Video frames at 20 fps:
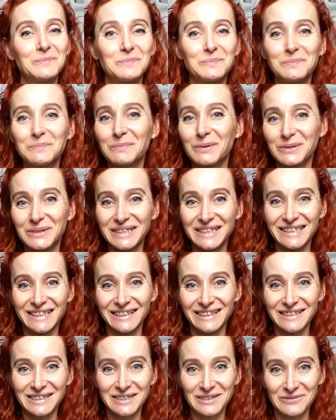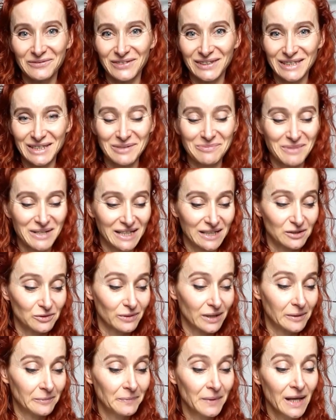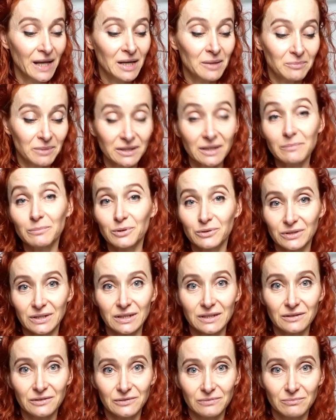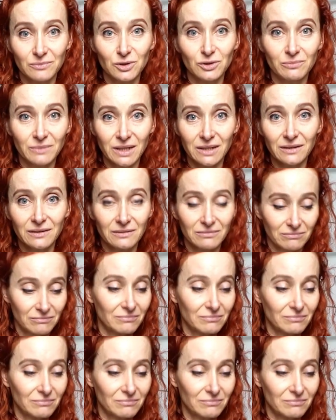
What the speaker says: boy size fits me as well. But I bought it to make